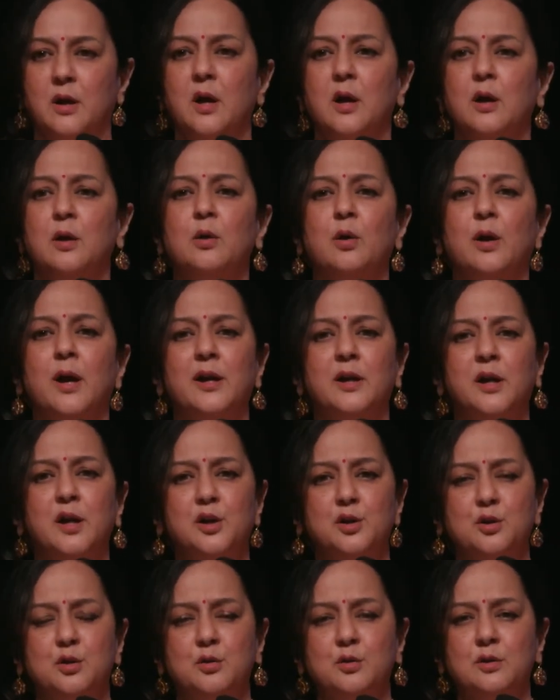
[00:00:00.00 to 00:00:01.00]
Look at
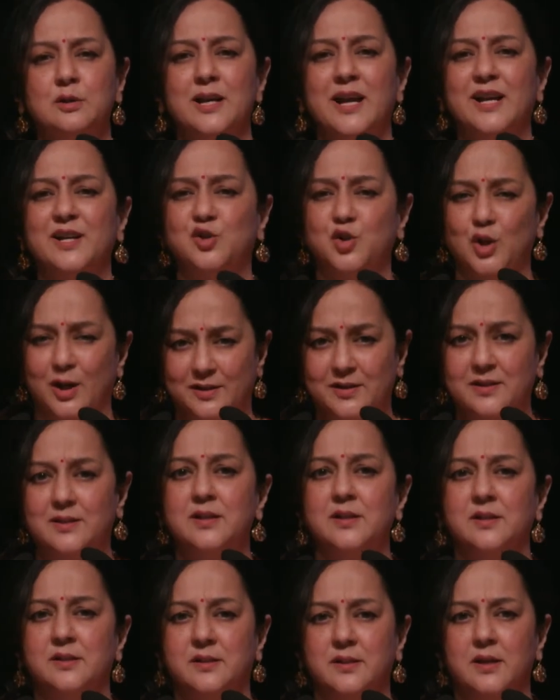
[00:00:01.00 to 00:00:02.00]
issues like
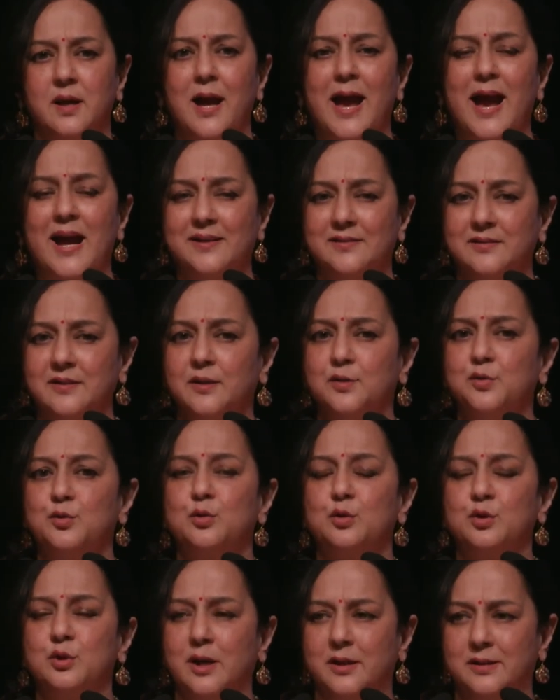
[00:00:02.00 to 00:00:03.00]
justice, access to
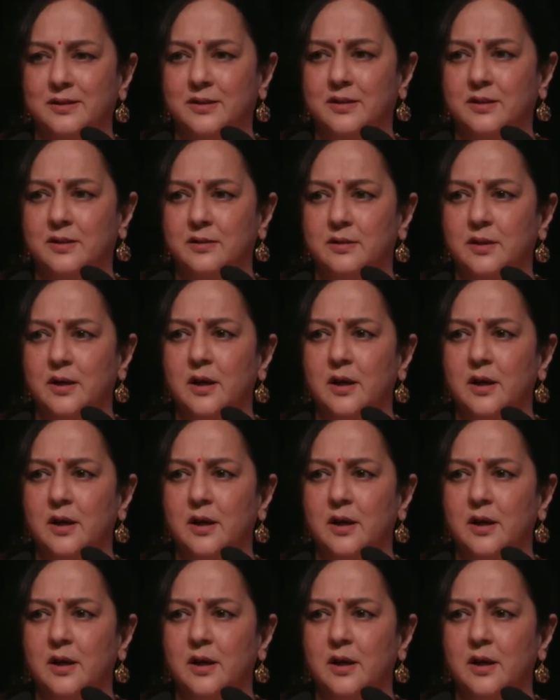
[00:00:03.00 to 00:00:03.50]
justice.